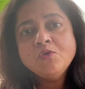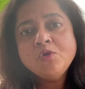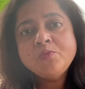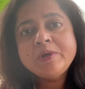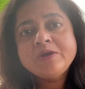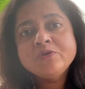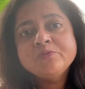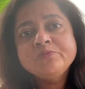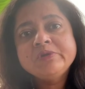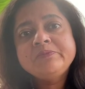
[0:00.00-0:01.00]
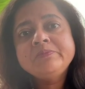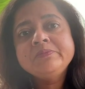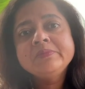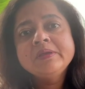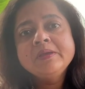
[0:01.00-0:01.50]
Urba Rukmim
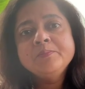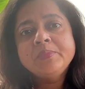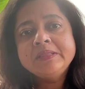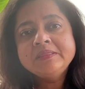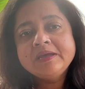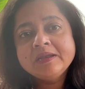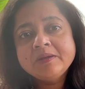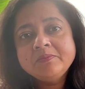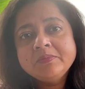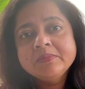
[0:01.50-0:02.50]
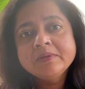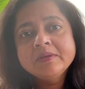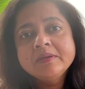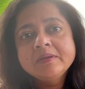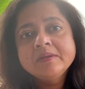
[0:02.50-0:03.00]
Bandhanam
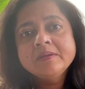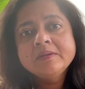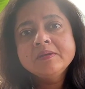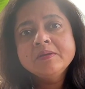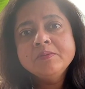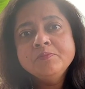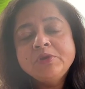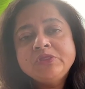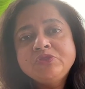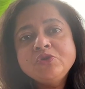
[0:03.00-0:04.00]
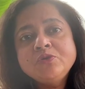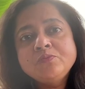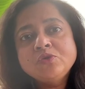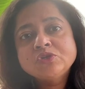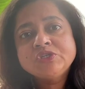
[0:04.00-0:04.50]
Mrityur
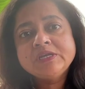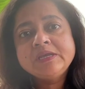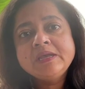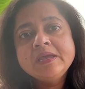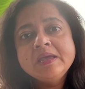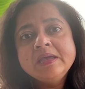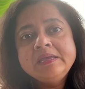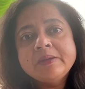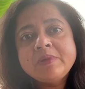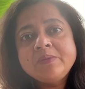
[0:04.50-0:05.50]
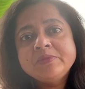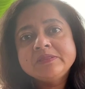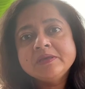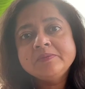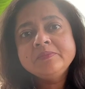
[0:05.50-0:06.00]
Mukshi
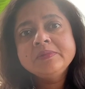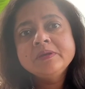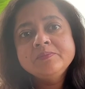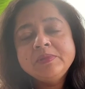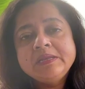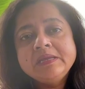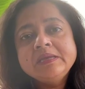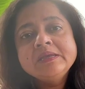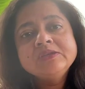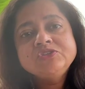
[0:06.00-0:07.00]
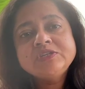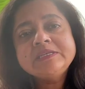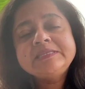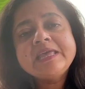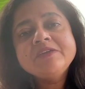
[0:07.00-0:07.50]
Yamamritam, meaning
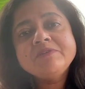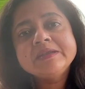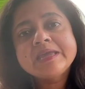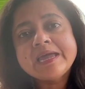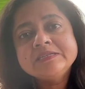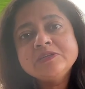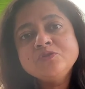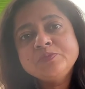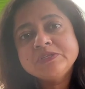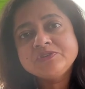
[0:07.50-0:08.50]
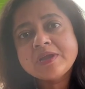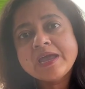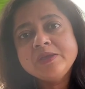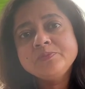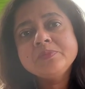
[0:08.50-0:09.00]
just like when cantaloupe is
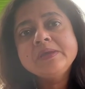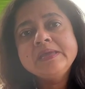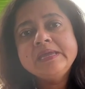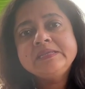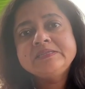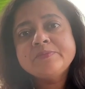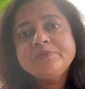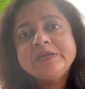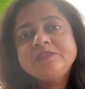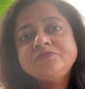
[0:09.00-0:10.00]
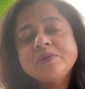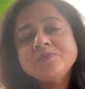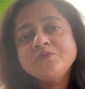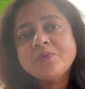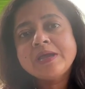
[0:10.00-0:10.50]
ripe, it separates
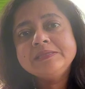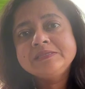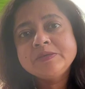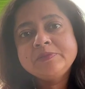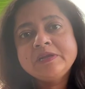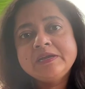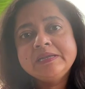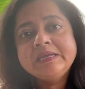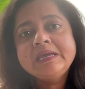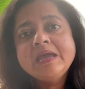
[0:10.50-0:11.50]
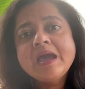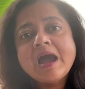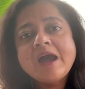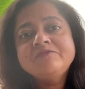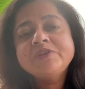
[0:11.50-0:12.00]
from the vine. Similarly,
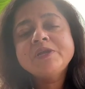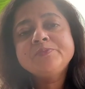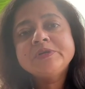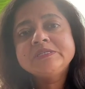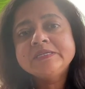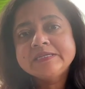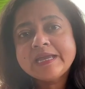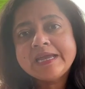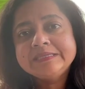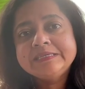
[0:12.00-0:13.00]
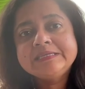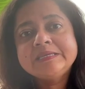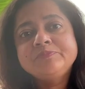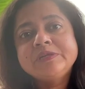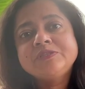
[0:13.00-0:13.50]
after a person dies, he
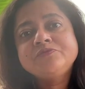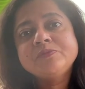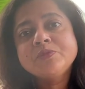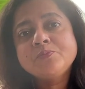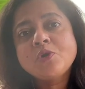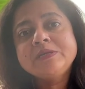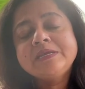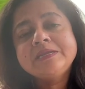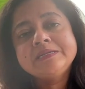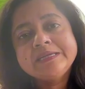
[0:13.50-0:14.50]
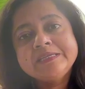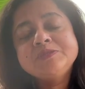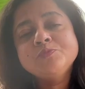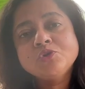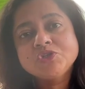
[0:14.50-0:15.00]
separates from the body and
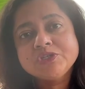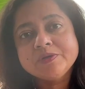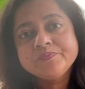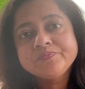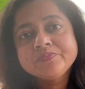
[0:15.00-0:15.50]
attains moksha.